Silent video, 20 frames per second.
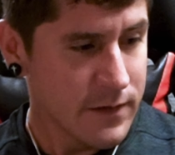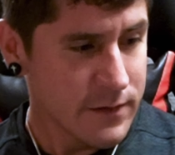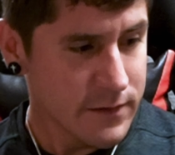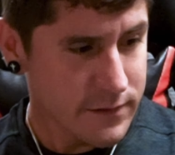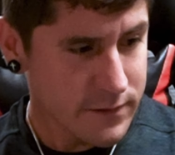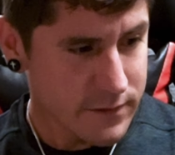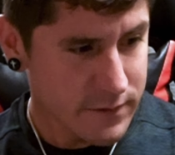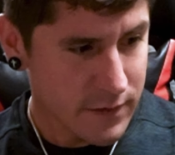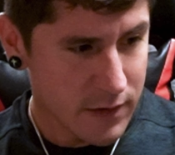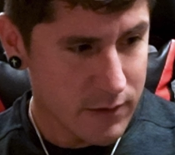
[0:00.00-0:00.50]

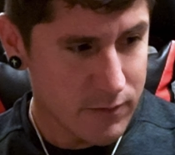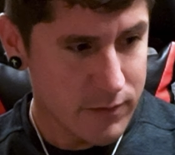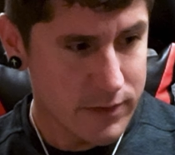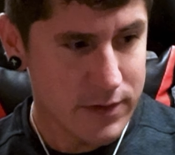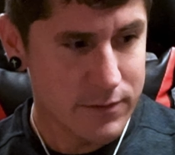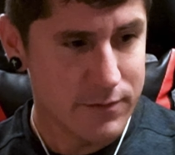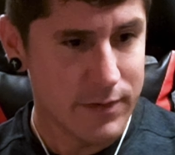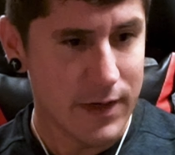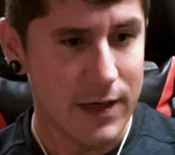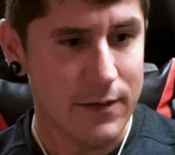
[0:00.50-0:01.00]
start with
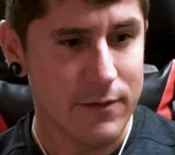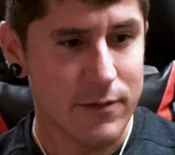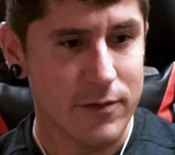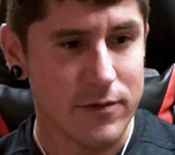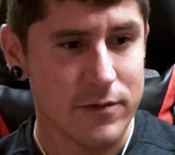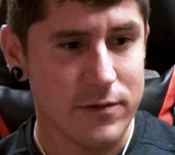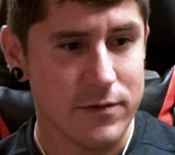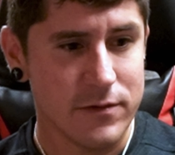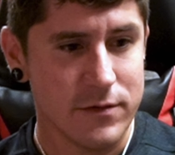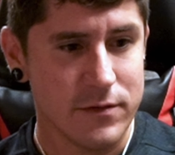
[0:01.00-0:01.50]
the
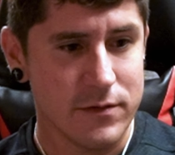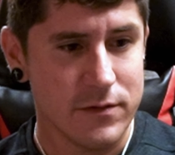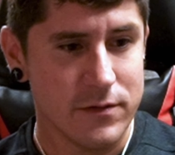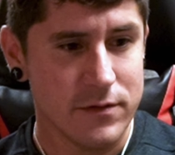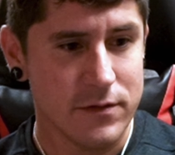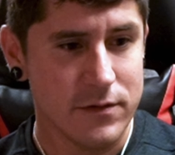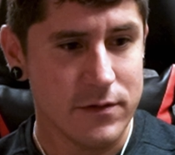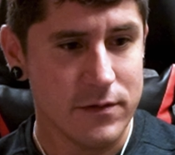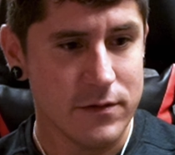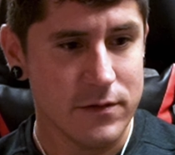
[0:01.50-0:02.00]
Bible,
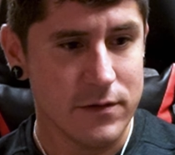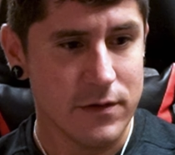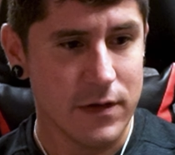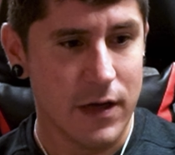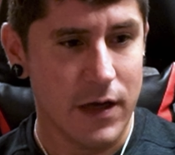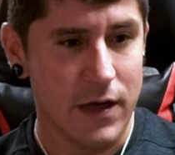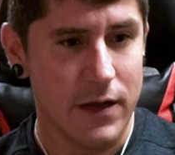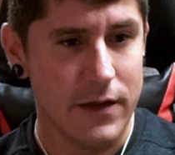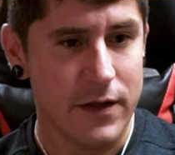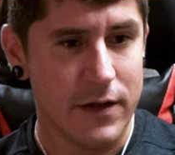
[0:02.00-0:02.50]

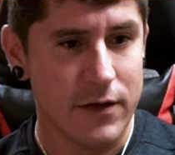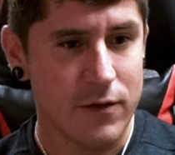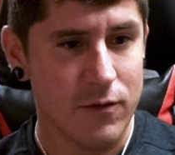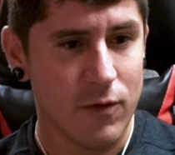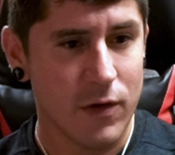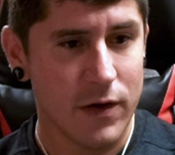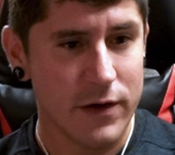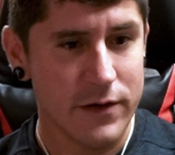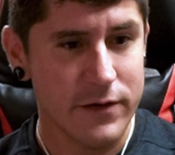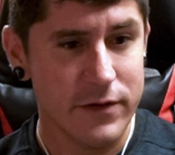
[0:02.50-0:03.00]
and then
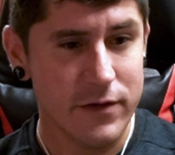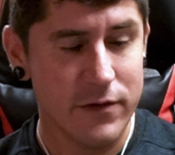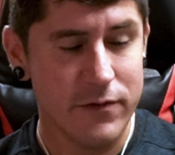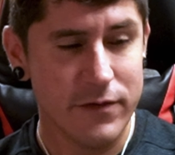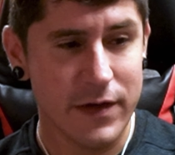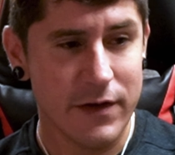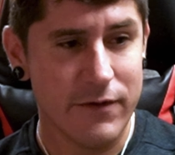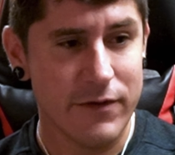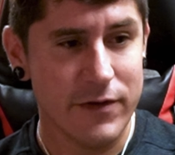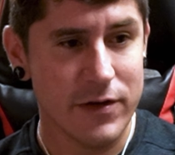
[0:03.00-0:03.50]
once you've
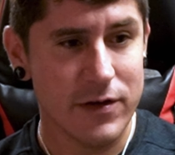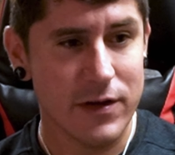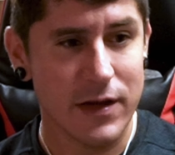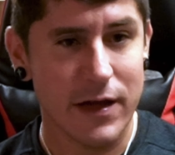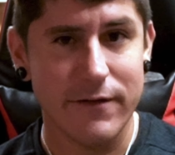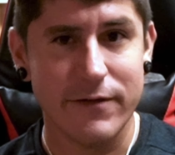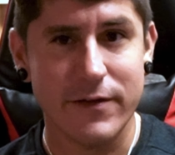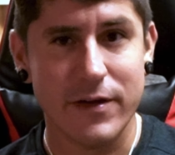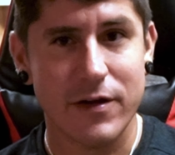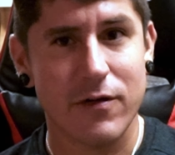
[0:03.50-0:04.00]
given your
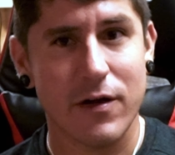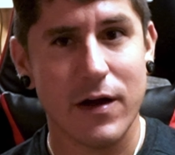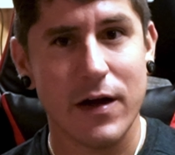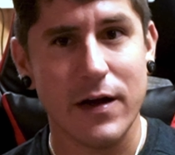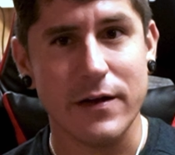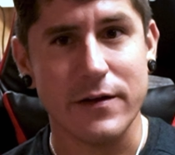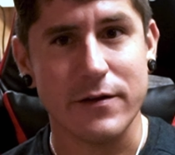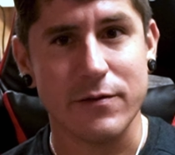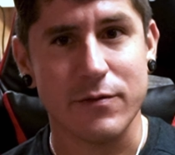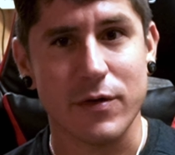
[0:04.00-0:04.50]
life to
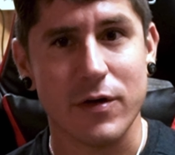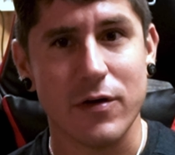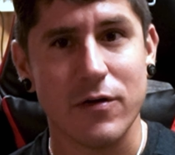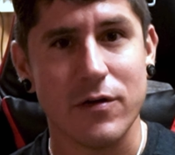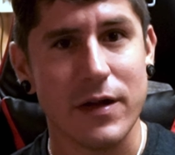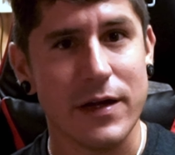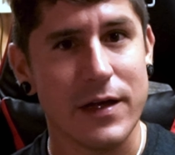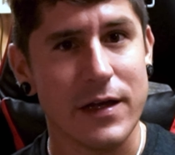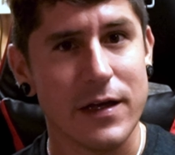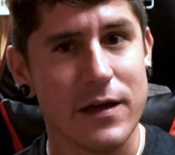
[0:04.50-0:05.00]
Christ, bro,
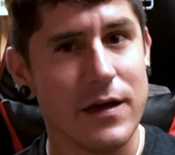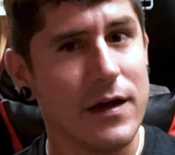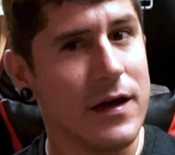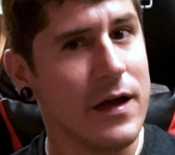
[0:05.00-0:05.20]
like